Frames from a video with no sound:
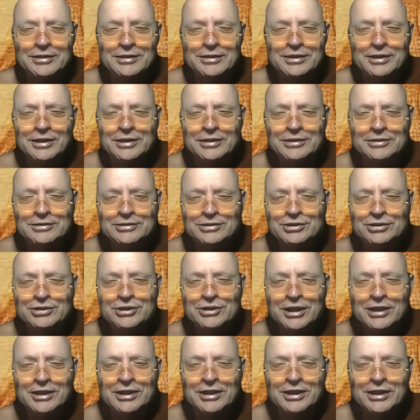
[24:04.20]
and and
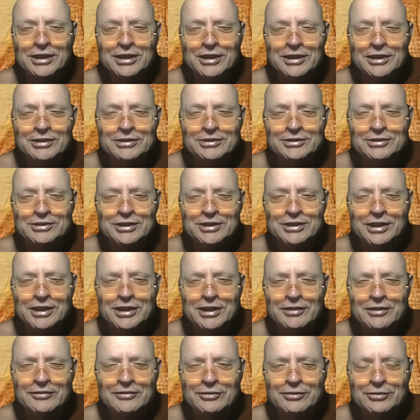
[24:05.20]
study is
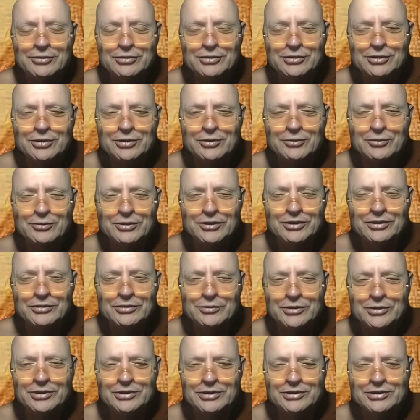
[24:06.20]
kind of looked on with
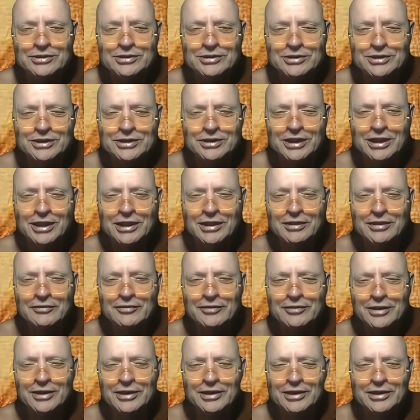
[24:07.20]
with kind of
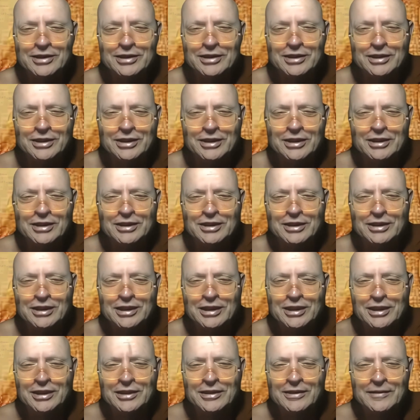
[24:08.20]
like
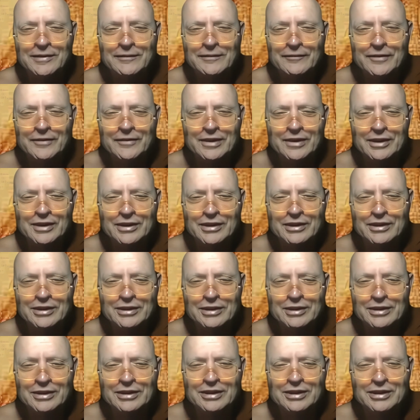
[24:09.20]
um,
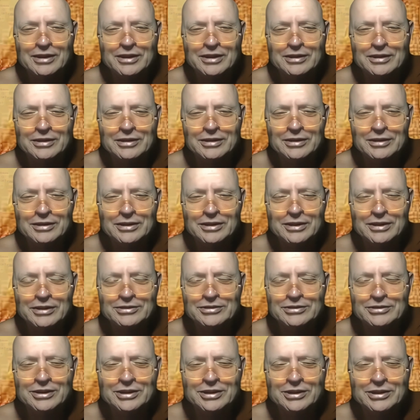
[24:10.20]

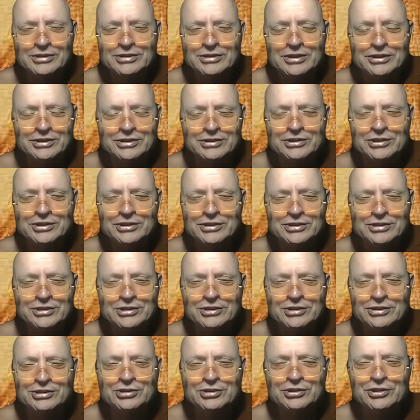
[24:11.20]
is is this just a
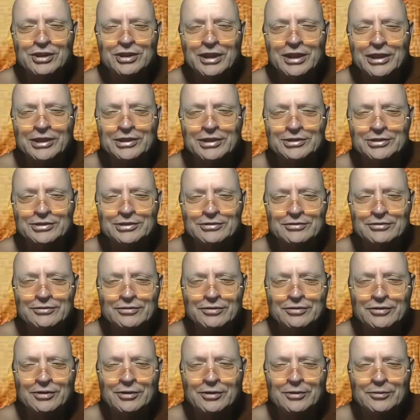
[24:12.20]
distraction
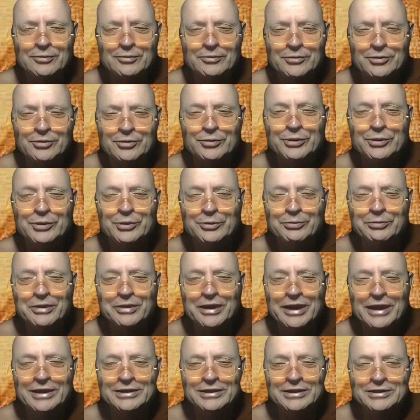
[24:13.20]
from the real
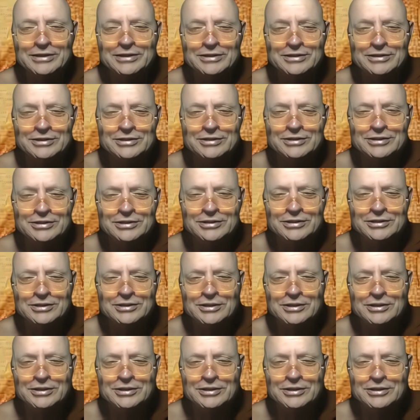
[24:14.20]
practice?